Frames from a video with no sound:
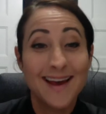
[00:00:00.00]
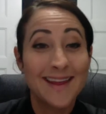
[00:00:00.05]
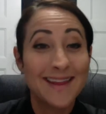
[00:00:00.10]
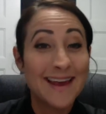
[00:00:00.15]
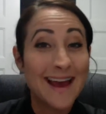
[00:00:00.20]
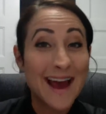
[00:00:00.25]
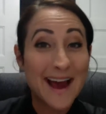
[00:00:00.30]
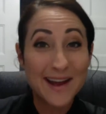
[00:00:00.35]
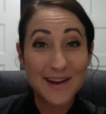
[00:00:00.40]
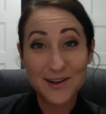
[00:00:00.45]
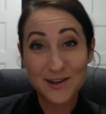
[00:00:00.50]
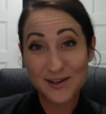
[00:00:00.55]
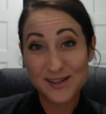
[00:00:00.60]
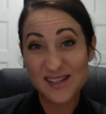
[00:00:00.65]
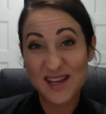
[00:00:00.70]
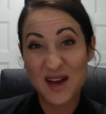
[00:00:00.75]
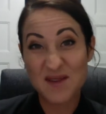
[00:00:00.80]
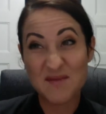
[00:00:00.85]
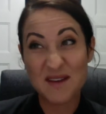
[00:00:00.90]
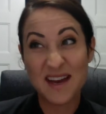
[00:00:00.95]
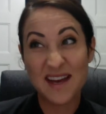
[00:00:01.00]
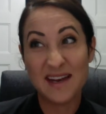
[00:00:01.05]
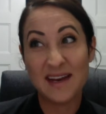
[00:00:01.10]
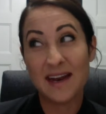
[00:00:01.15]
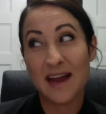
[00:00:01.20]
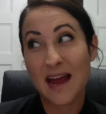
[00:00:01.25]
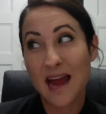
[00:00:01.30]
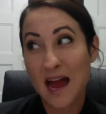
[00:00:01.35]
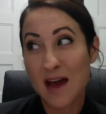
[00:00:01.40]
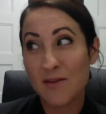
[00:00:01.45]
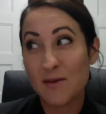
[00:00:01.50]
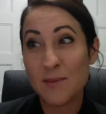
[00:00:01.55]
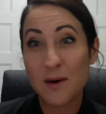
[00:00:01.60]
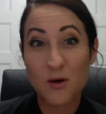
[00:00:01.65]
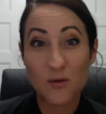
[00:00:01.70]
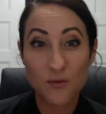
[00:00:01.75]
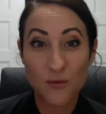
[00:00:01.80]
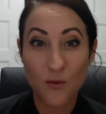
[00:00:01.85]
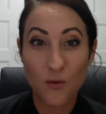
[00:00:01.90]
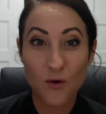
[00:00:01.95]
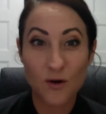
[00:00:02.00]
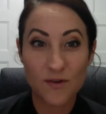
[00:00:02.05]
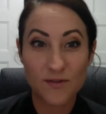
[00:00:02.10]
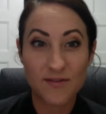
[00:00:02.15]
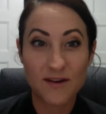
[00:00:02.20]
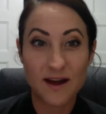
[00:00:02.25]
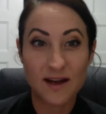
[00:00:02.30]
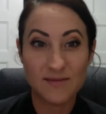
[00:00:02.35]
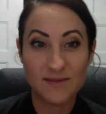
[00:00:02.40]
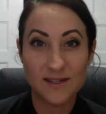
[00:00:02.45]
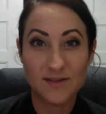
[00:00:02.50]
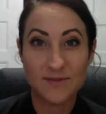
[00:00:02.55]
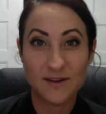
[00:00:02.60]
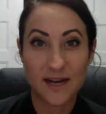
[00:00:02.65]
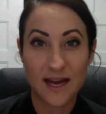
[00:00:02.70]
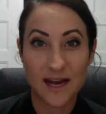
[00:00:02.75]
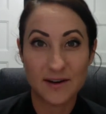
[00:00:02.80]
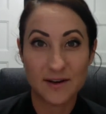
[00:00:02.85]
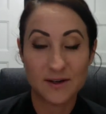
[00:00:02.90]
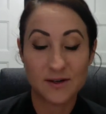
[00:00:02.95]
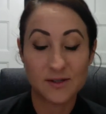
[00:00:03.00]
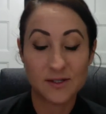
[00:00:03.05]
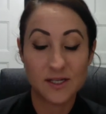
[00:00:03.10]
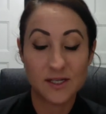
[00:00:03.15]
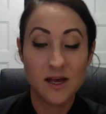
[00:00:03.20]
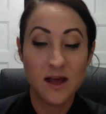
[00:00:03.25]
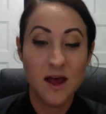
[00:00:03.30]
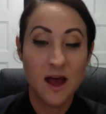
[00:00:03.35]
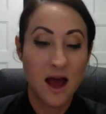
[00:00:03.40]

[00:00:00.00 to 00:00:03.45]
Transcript: The editors come in, and I have about 4 or 5 different editors.